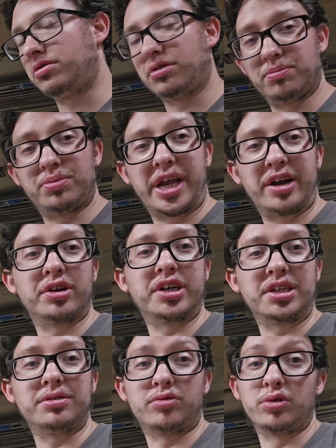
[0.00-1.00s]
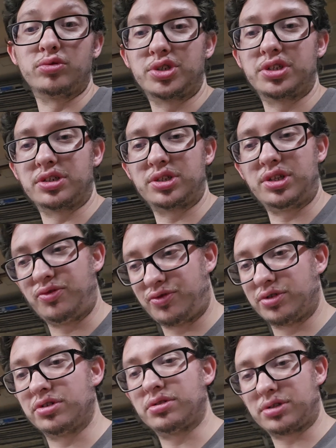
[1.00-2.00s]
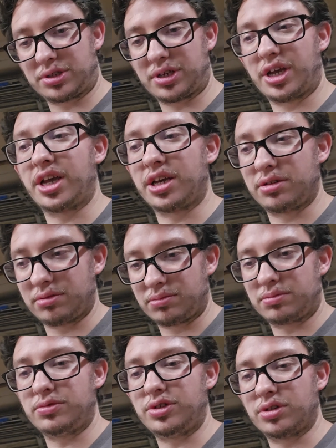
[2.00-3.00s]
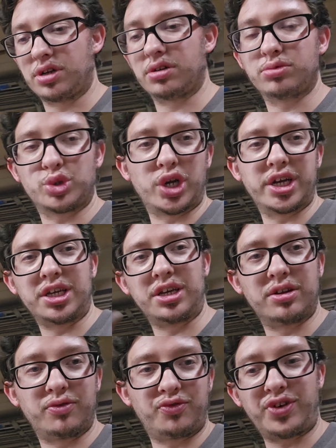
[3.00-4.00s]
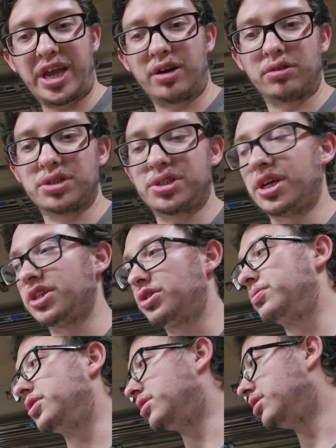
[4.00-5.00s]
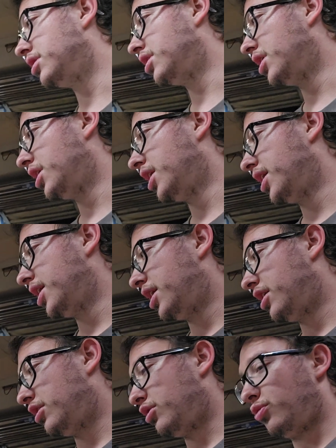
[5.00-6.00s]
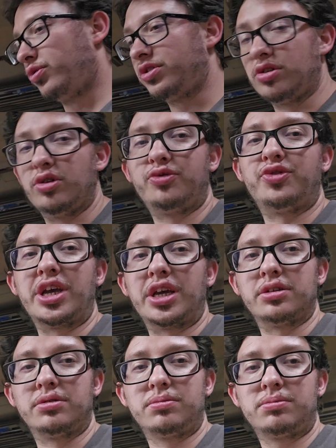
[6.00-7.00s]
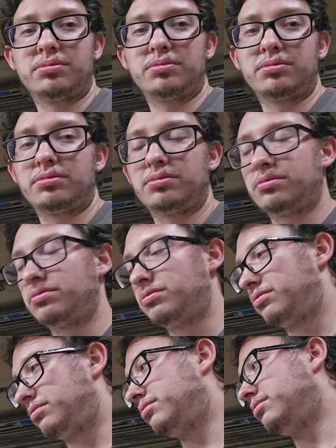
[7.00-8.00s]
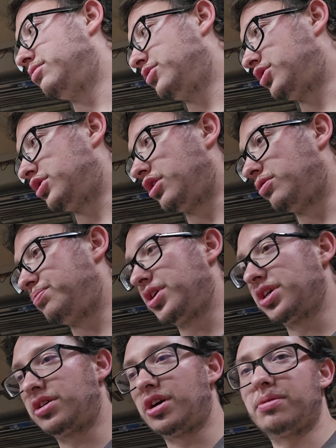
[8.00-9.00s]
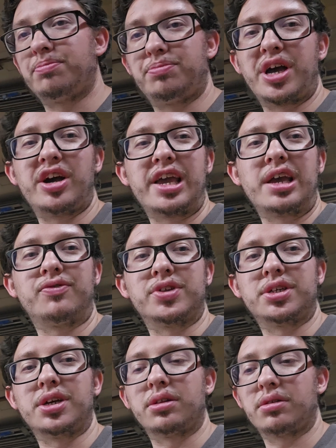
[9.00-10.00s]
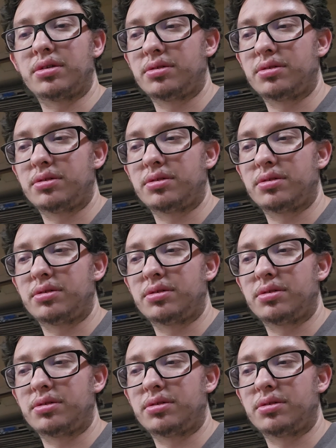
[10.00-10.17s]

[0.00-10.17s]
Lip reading: comparing those 60 foots and, trying to get a fair assessment with no fan. So it picked up about half a tenth.